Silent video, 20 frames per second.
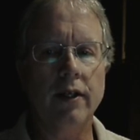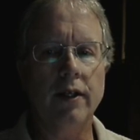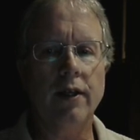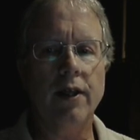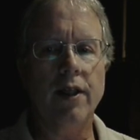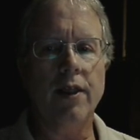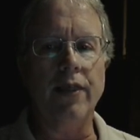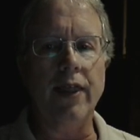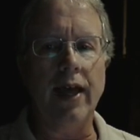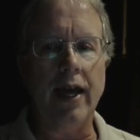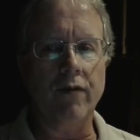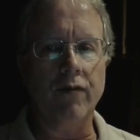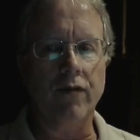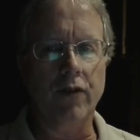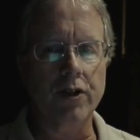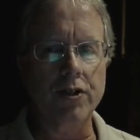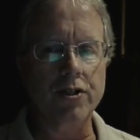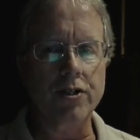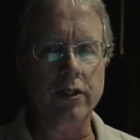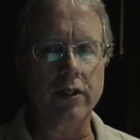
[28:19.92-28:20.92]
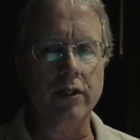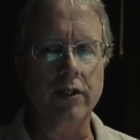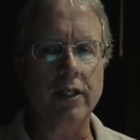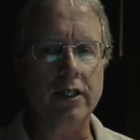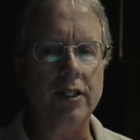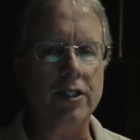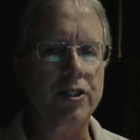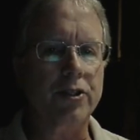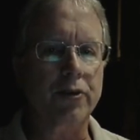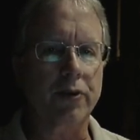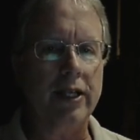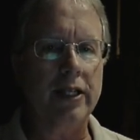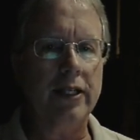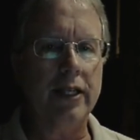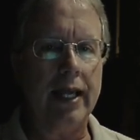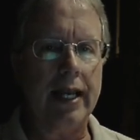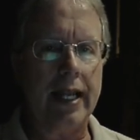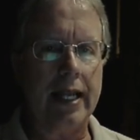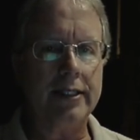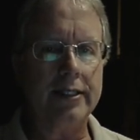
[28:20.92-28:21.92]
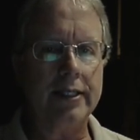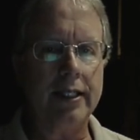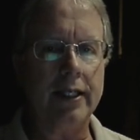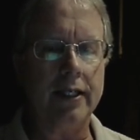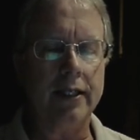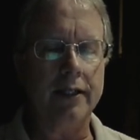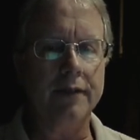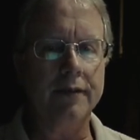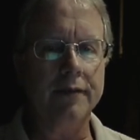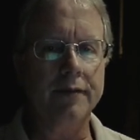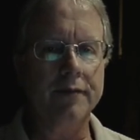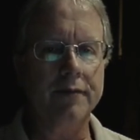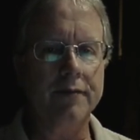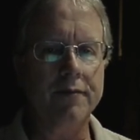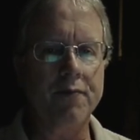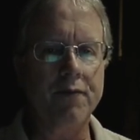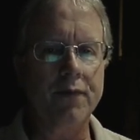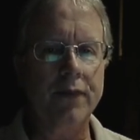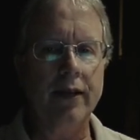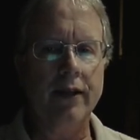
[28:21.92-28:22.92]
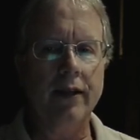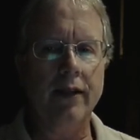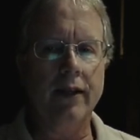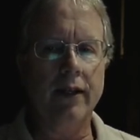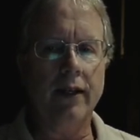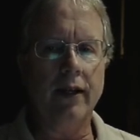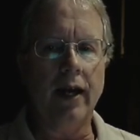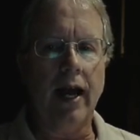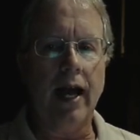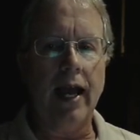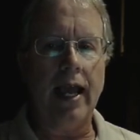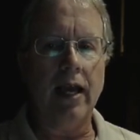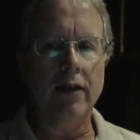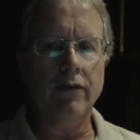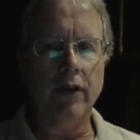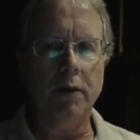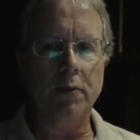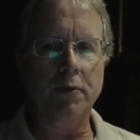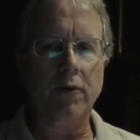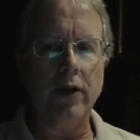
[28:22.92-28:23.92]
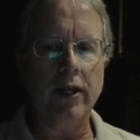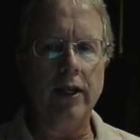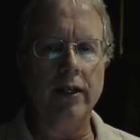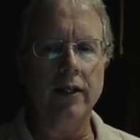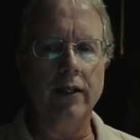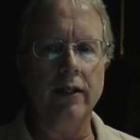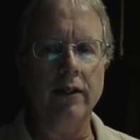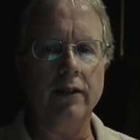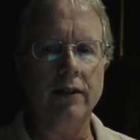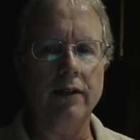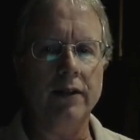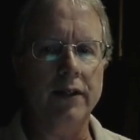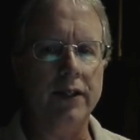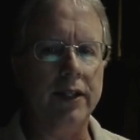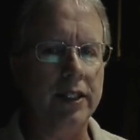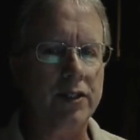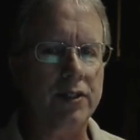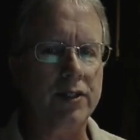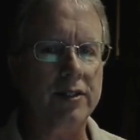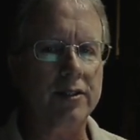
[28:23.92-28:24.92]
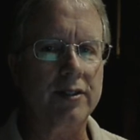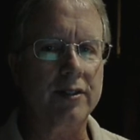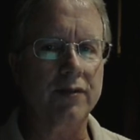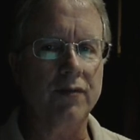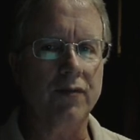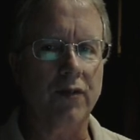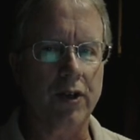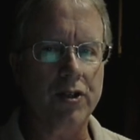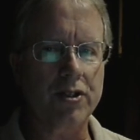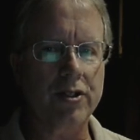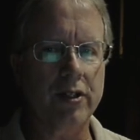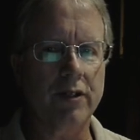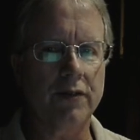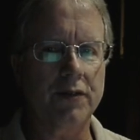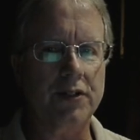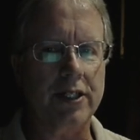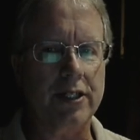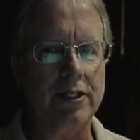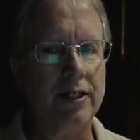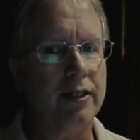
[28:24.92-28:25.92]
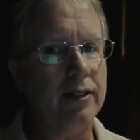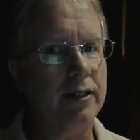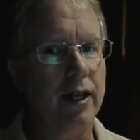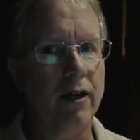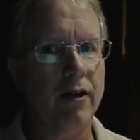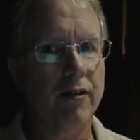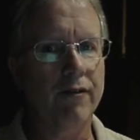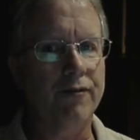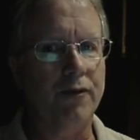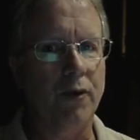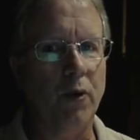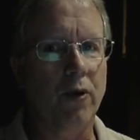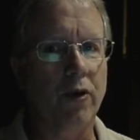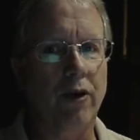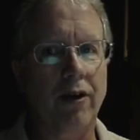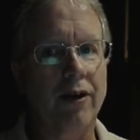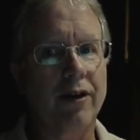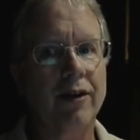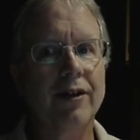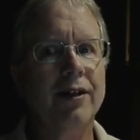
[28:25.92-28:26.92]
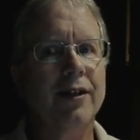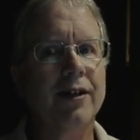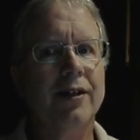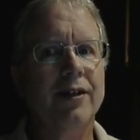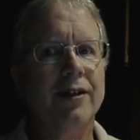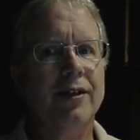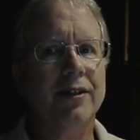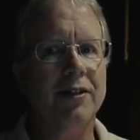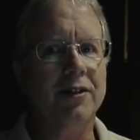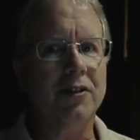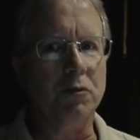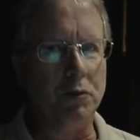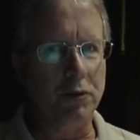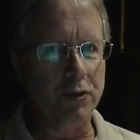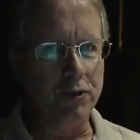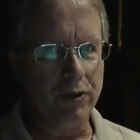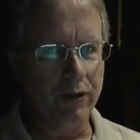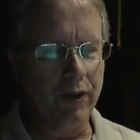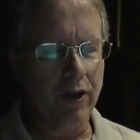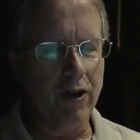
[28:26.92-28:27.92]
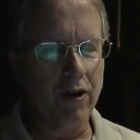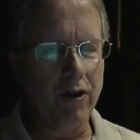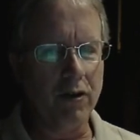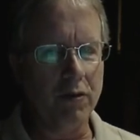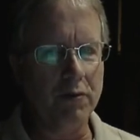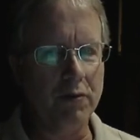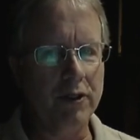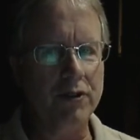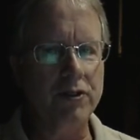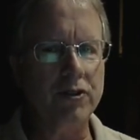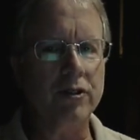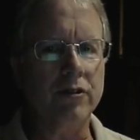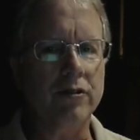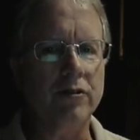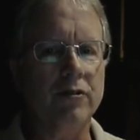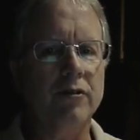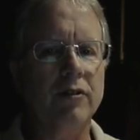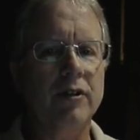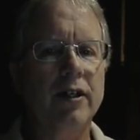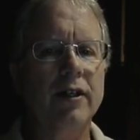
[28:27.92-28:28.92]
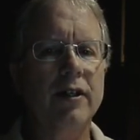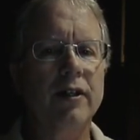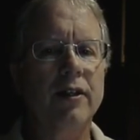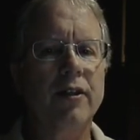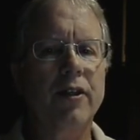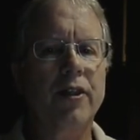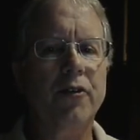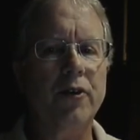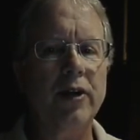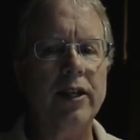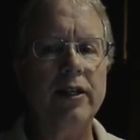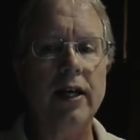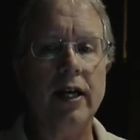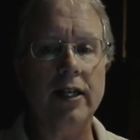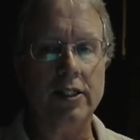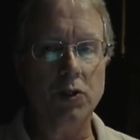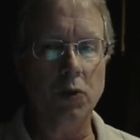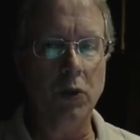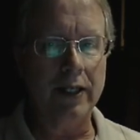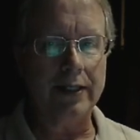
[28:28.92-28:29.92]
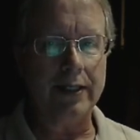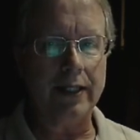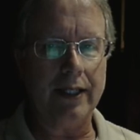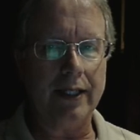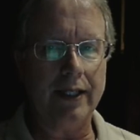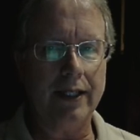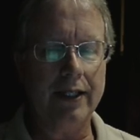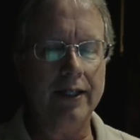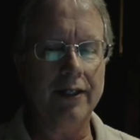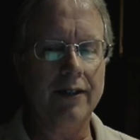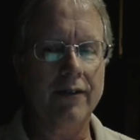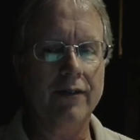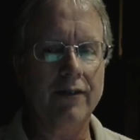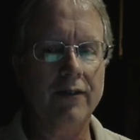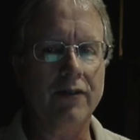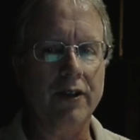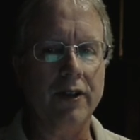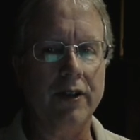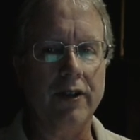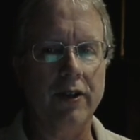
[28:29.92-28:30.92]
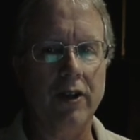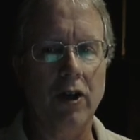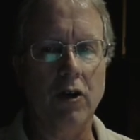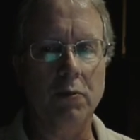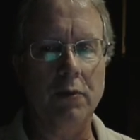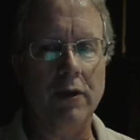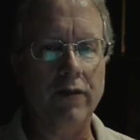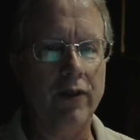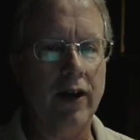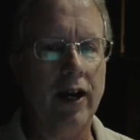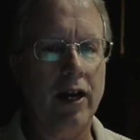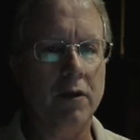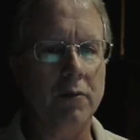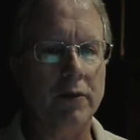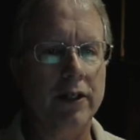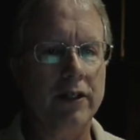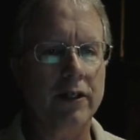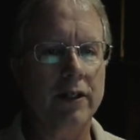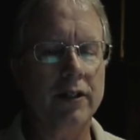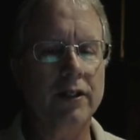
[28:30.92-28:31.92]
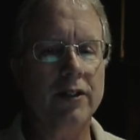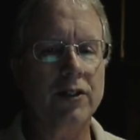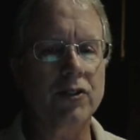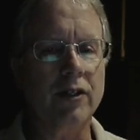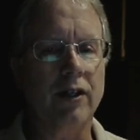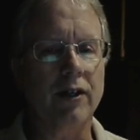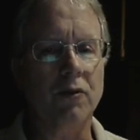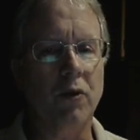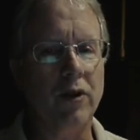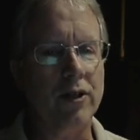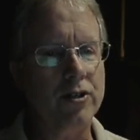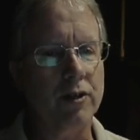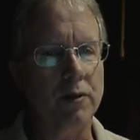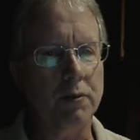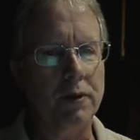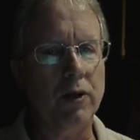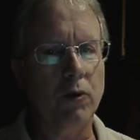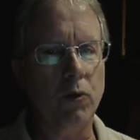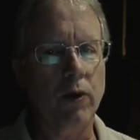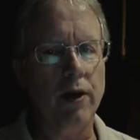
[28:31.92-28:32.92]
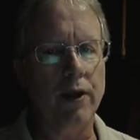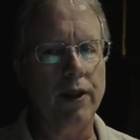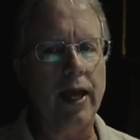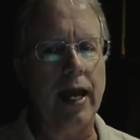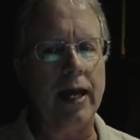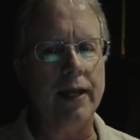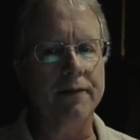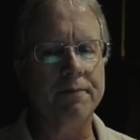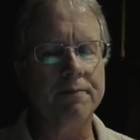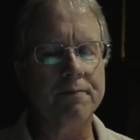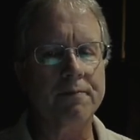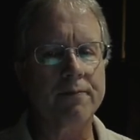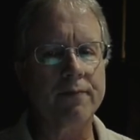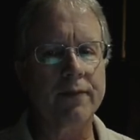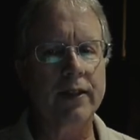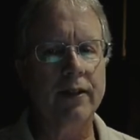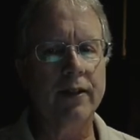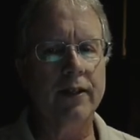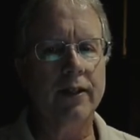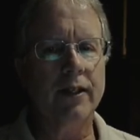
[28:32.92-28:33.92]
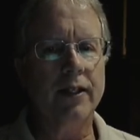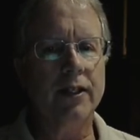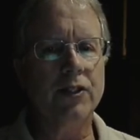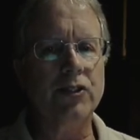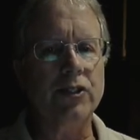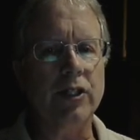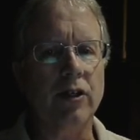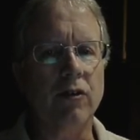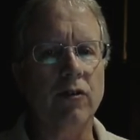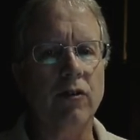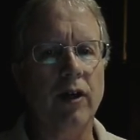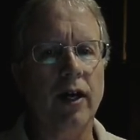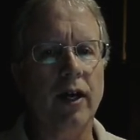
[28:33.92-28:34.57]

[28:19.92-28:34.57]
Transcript: That version is 3.18. I have upgraded this version of 16.04 Ubuntu Gnome to 3.20 for the GNOME environment. So I want you to be aware of that. So,